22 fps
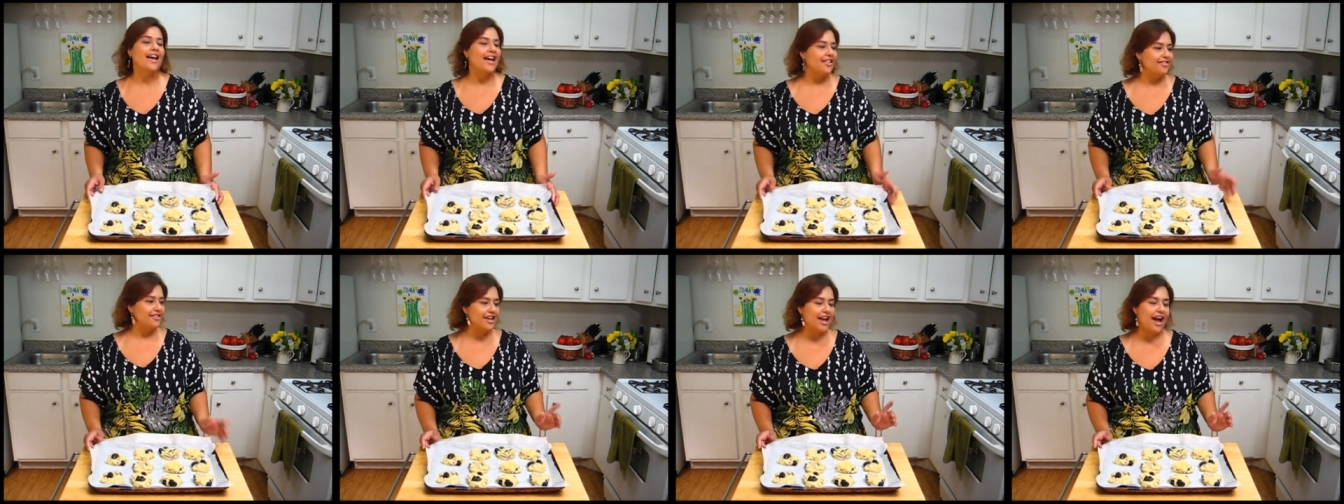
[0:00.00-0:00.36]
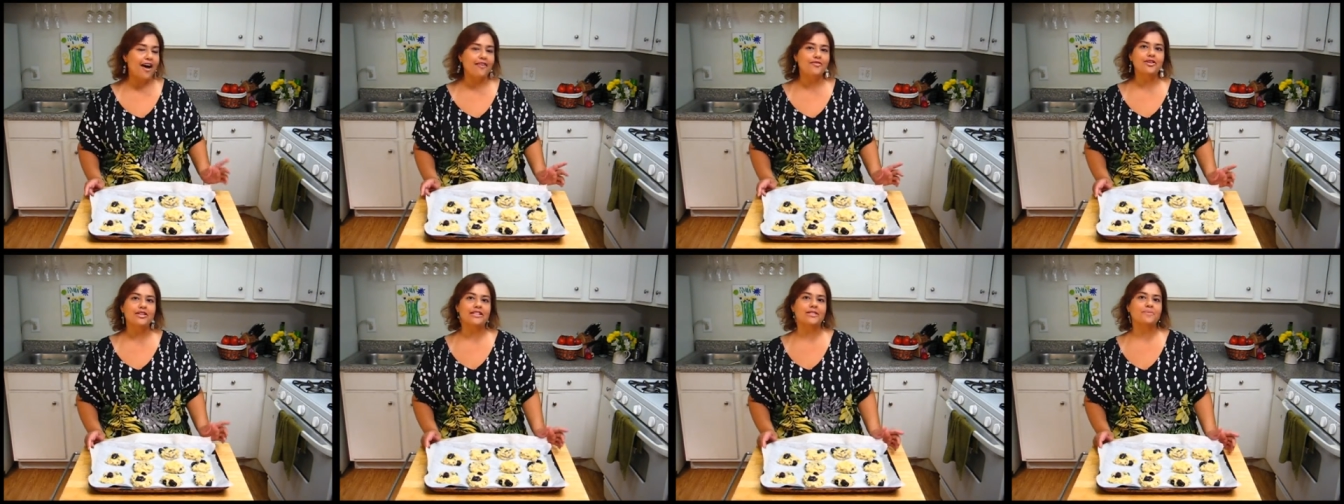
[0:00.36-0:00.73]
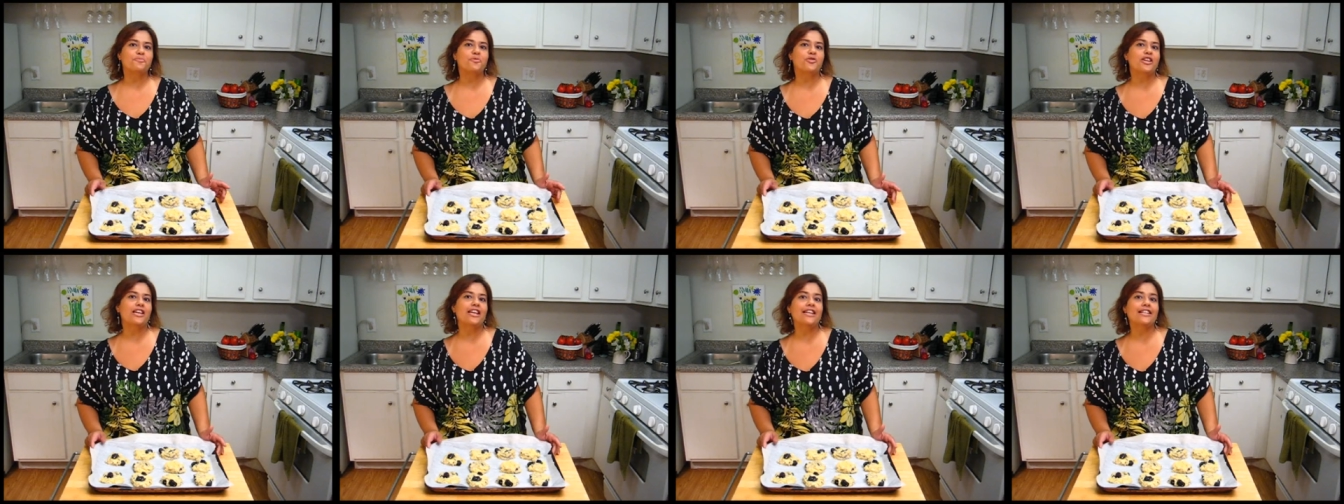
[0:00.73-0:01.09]
The oven is
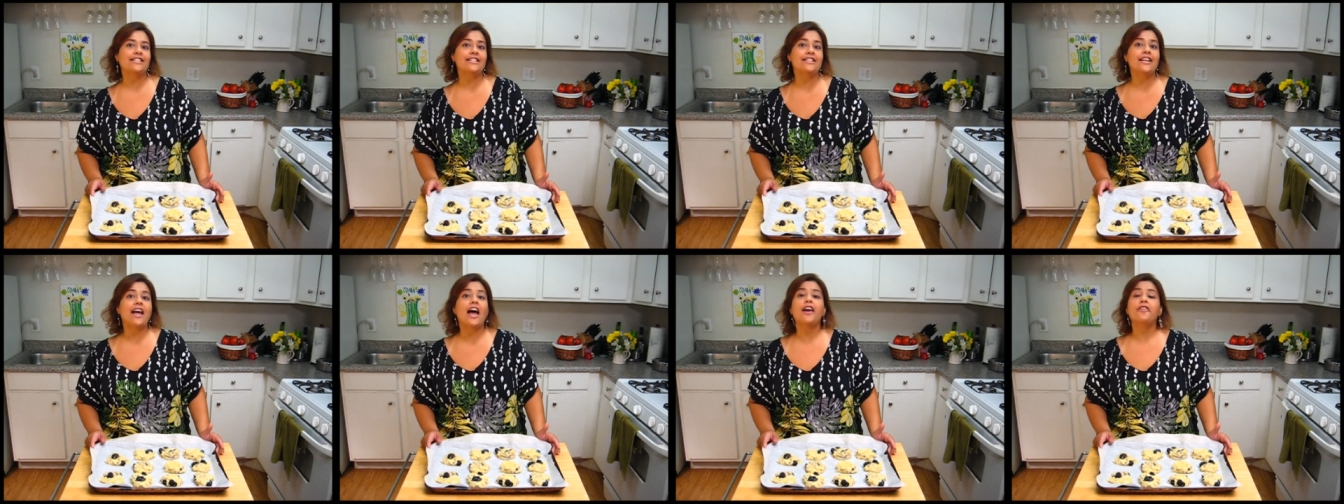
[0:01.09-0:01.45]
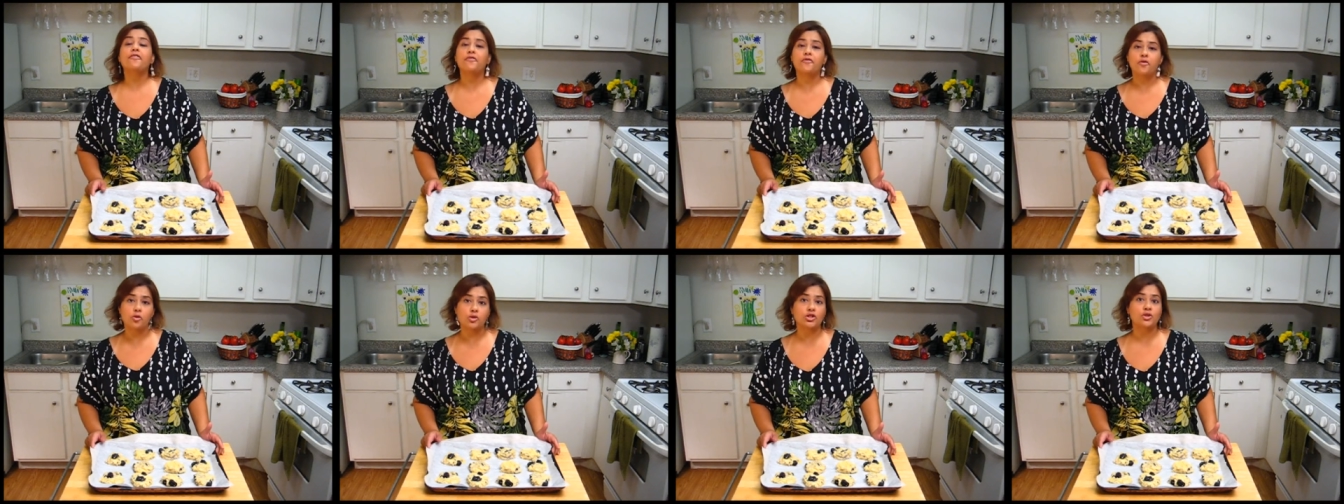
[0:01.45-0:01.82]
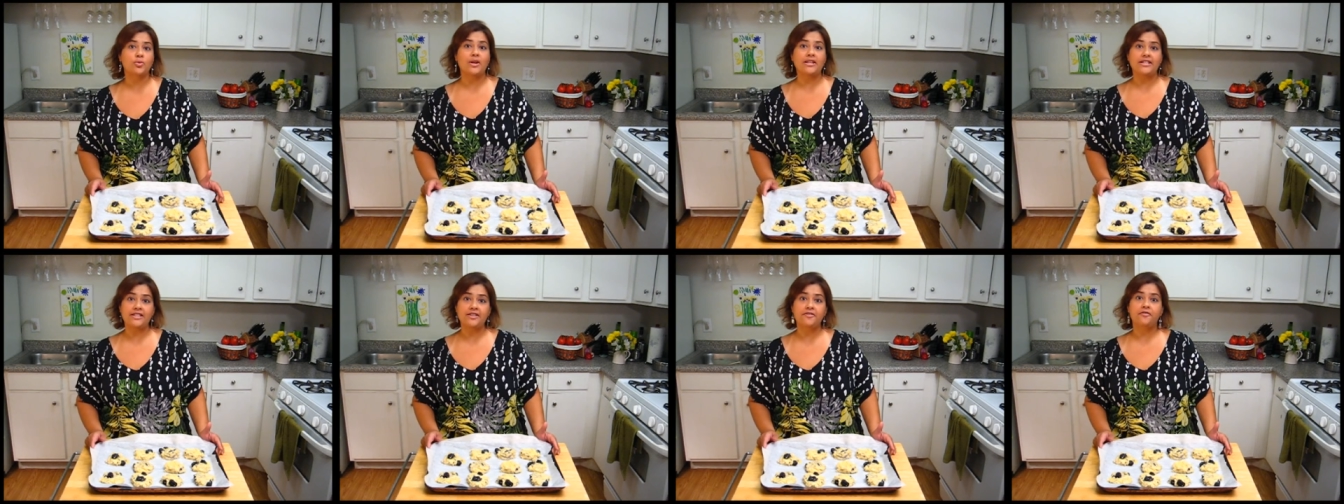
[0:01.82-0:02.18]
preheated at
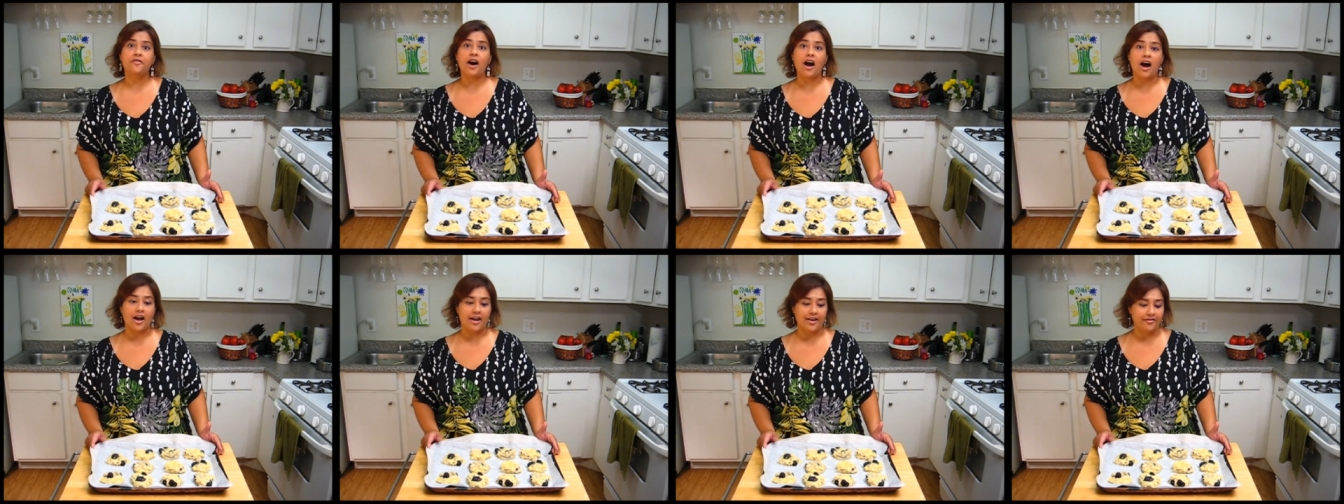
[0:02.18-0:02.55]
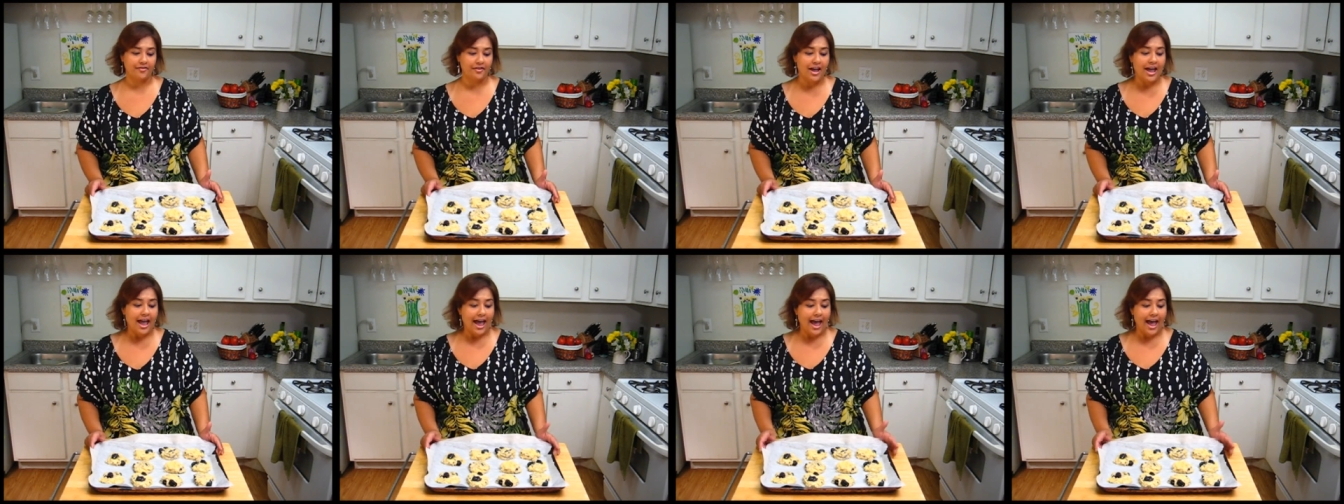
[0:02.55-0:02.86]
425,